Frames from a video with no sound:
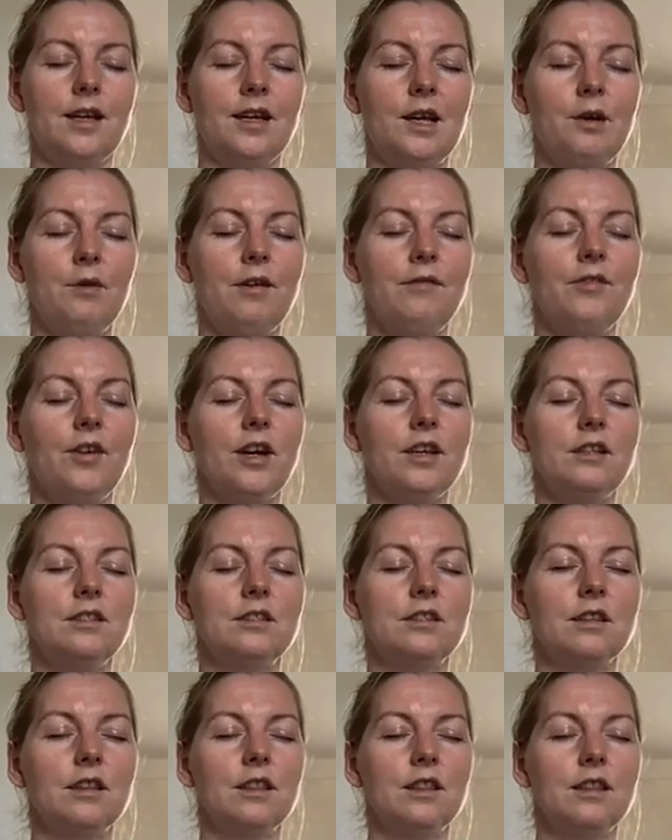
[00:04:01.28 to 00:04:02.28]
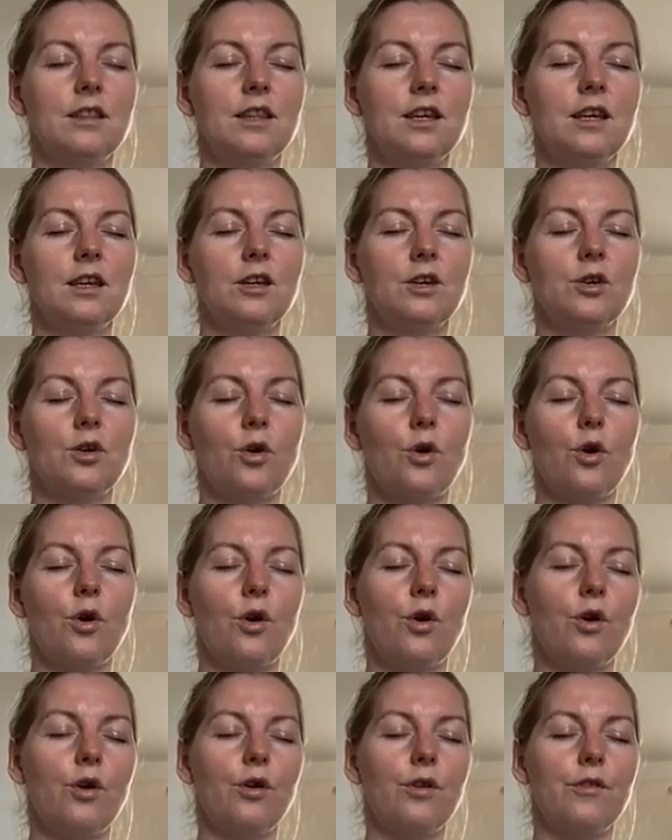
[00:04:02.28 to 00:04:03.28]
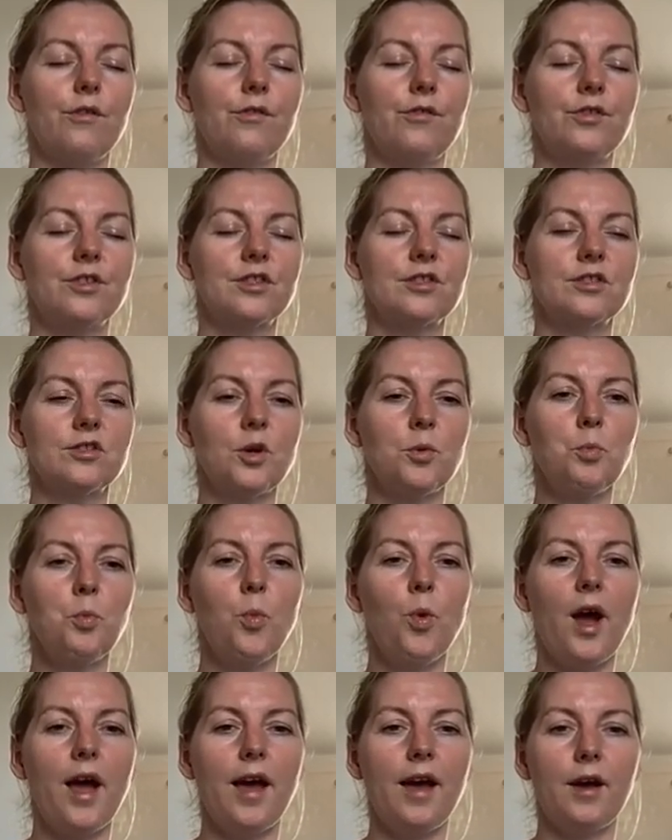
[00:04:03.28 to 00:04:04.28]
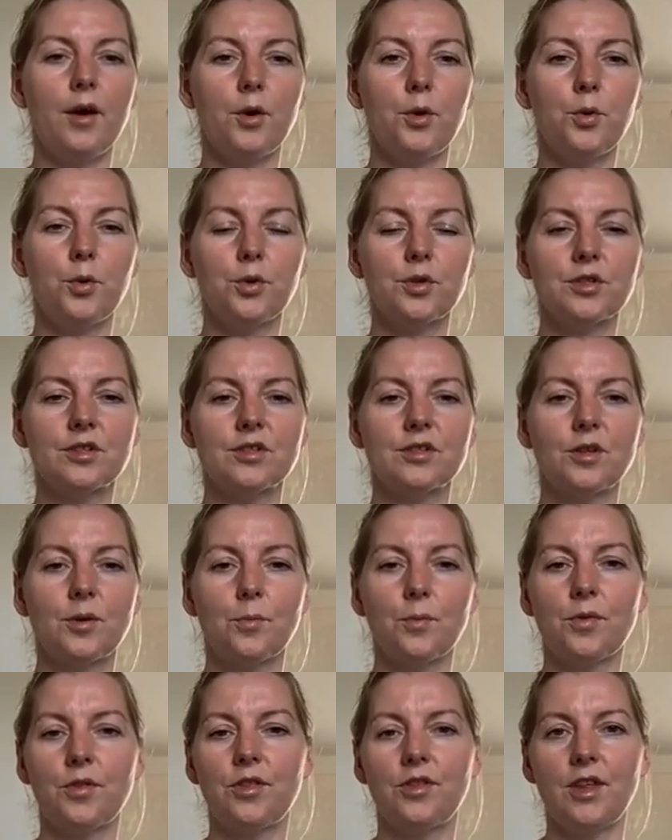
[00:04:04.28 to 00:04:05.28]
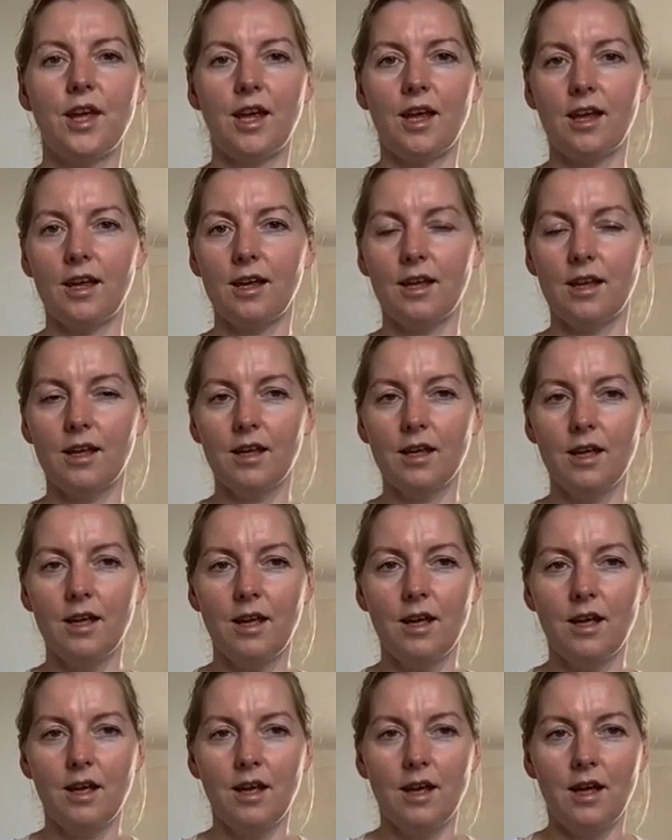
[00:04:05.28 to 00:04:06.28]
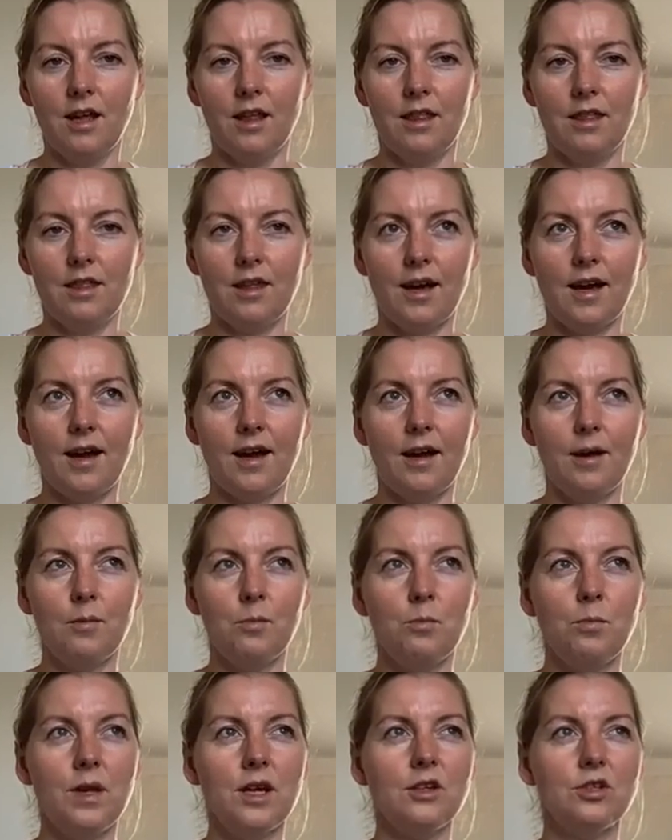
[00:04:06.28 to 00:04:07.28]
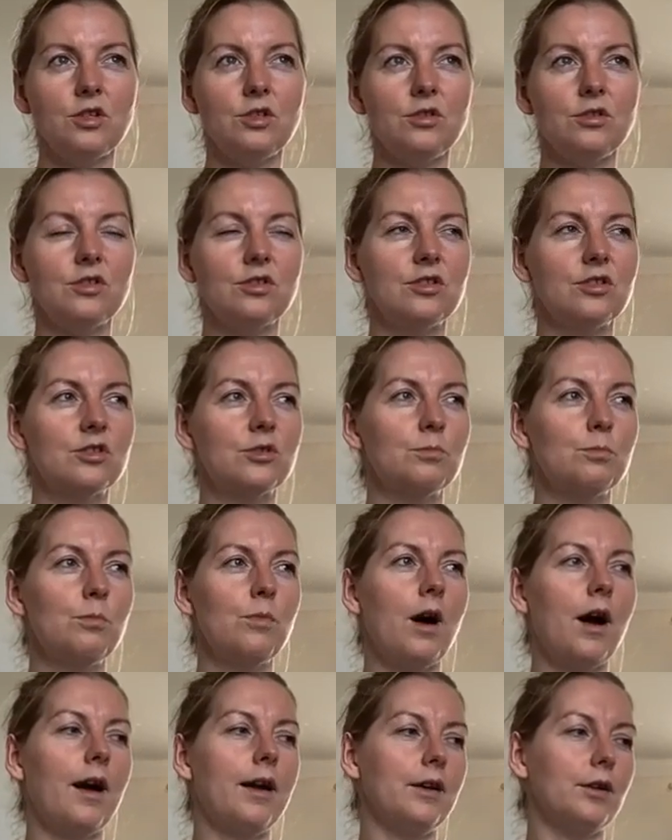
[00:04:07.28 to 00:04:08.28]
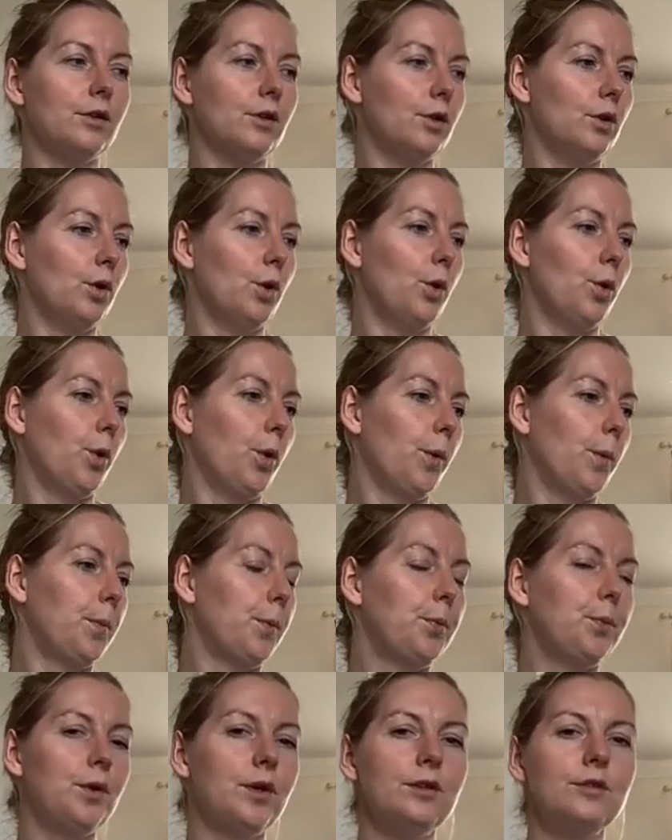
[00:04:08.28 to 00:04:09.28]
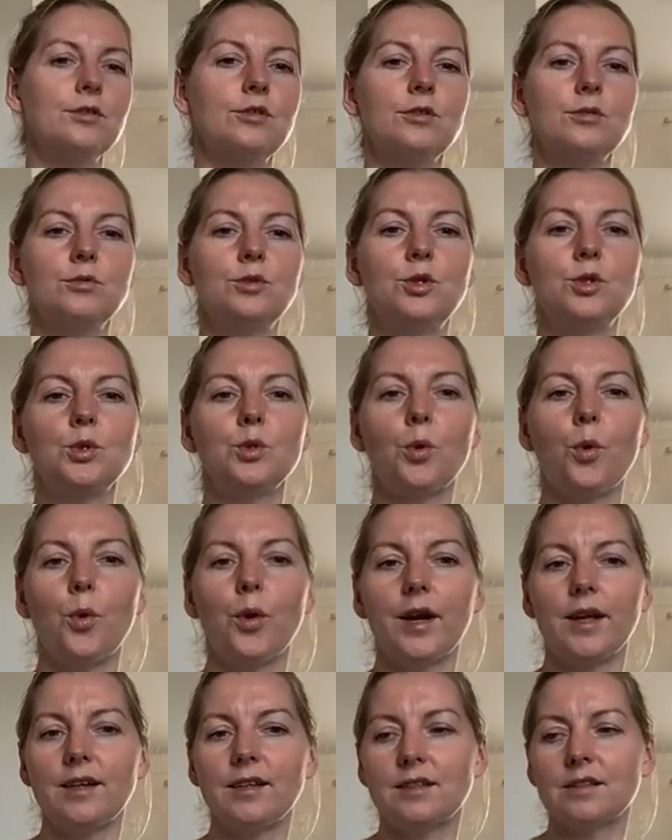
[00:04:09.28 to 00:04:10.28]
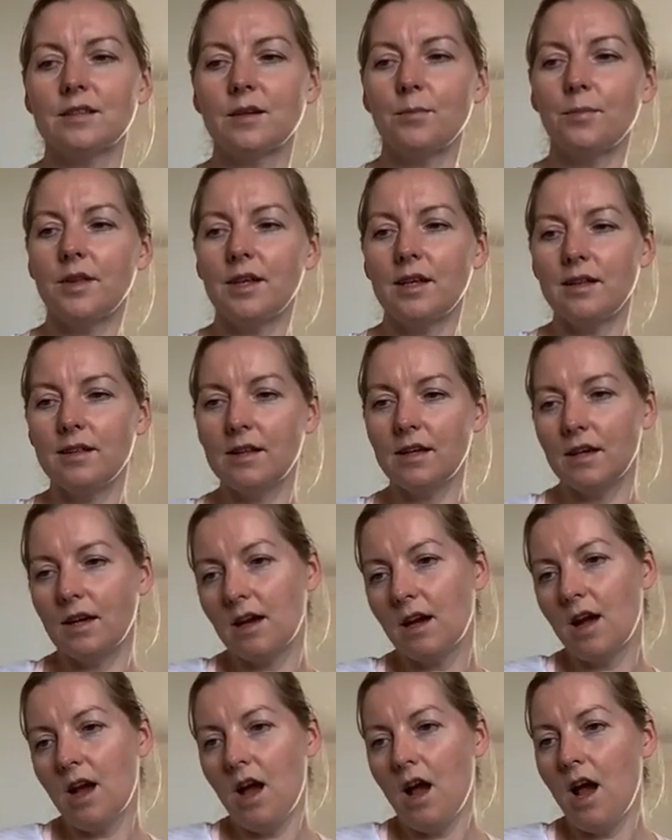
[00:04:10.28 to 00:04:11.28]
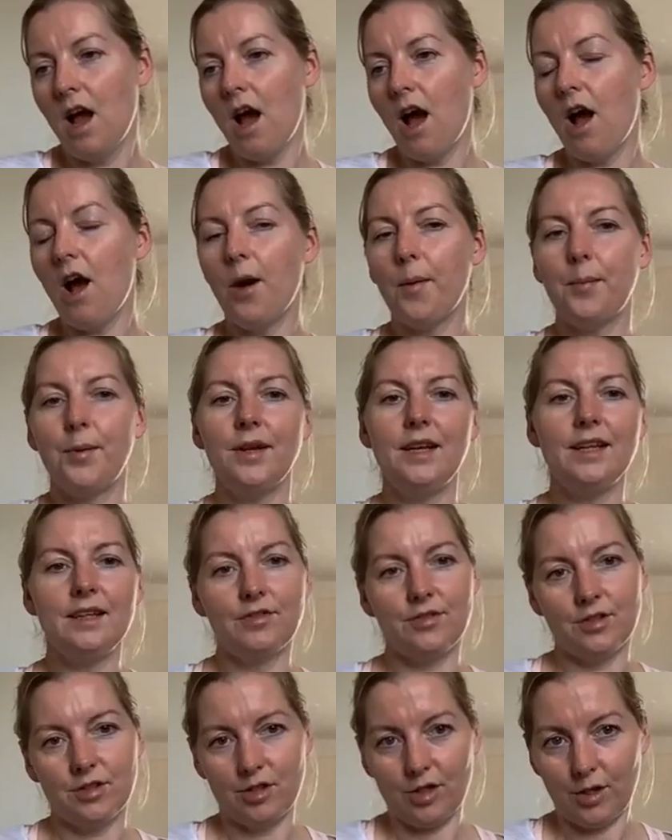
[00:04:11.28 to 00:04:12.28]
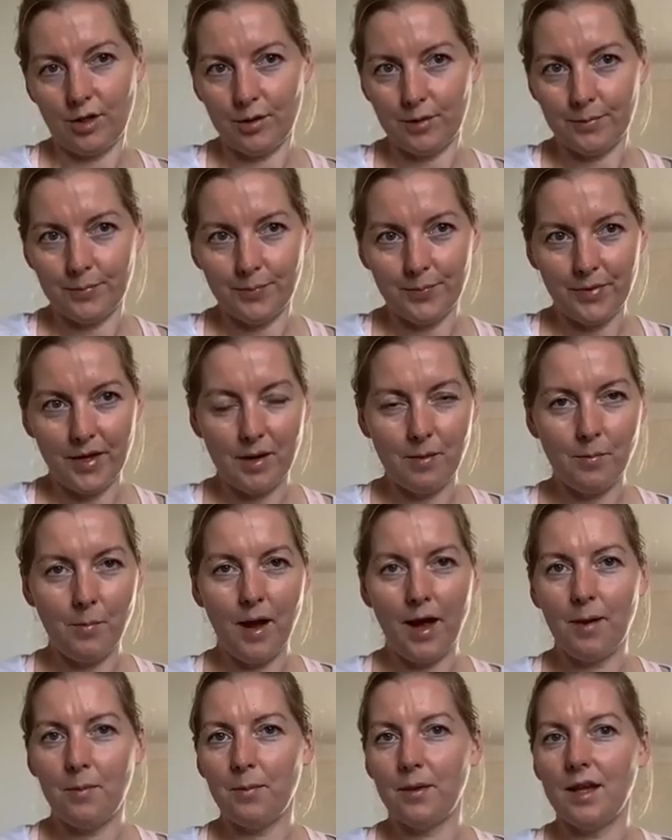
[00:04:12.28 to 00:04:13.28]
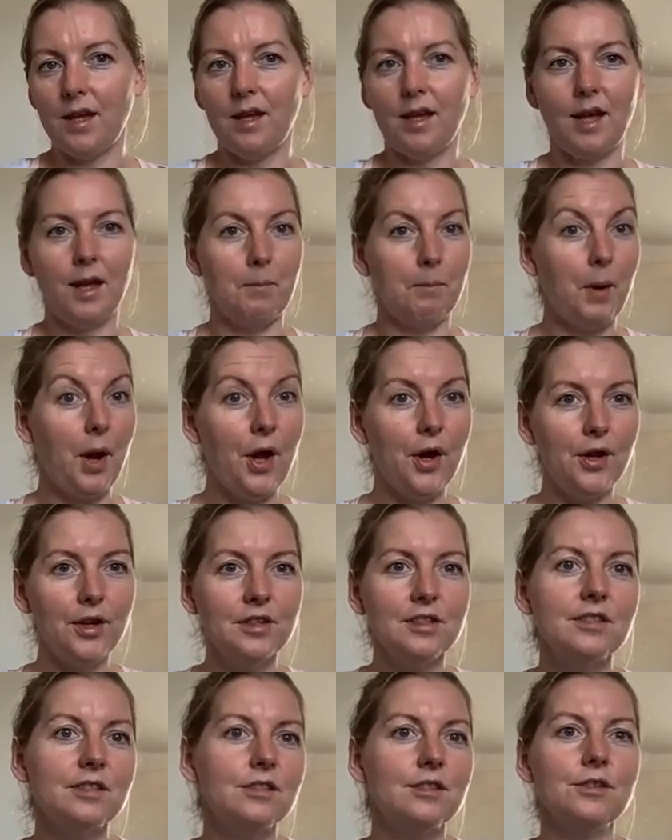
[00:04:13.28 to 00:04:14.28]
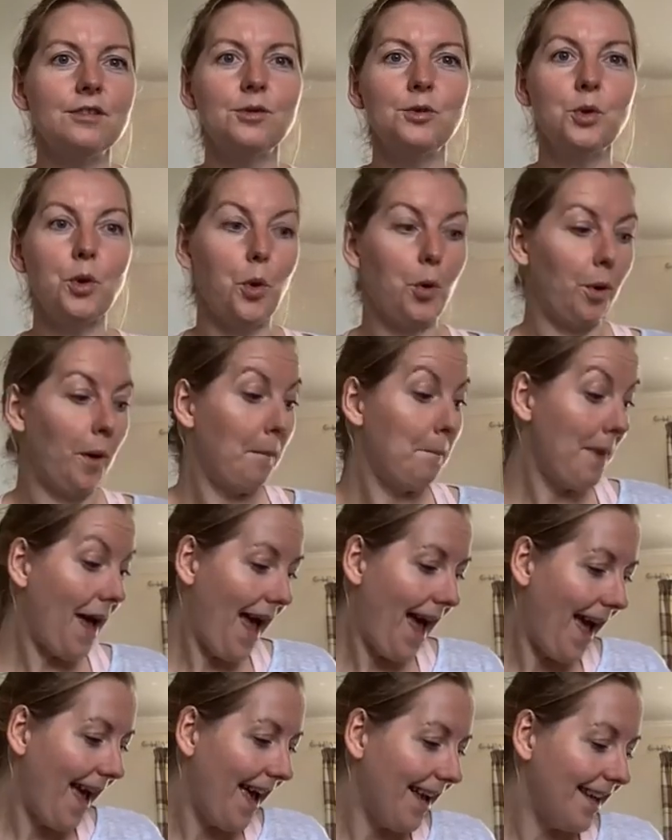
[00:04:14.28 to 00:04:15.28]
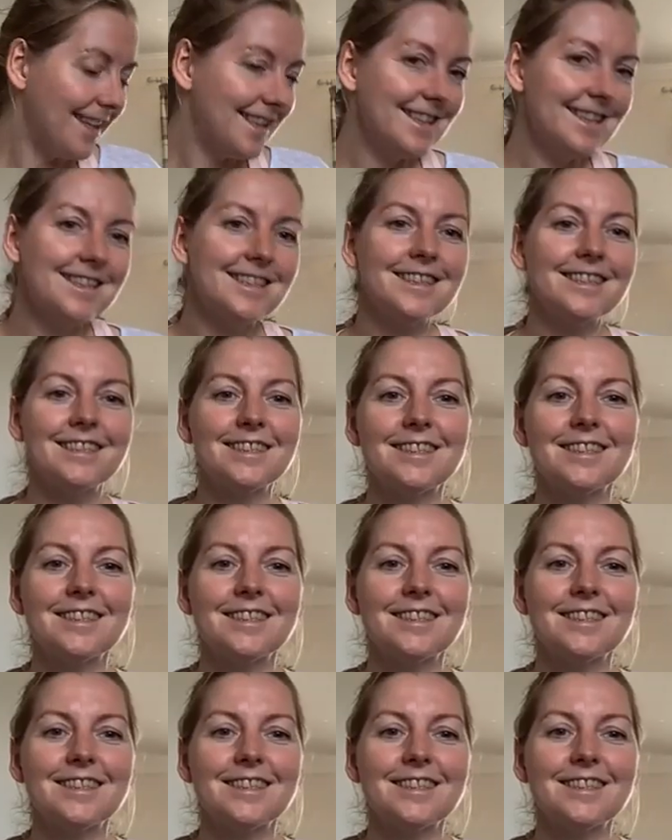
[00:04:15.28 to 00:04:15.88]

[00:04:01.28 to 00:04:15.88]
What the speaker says: Now I invite you to think of somewhere or something that makes you smile or brings you joy, something that uplifts you. It might be a person or a pet,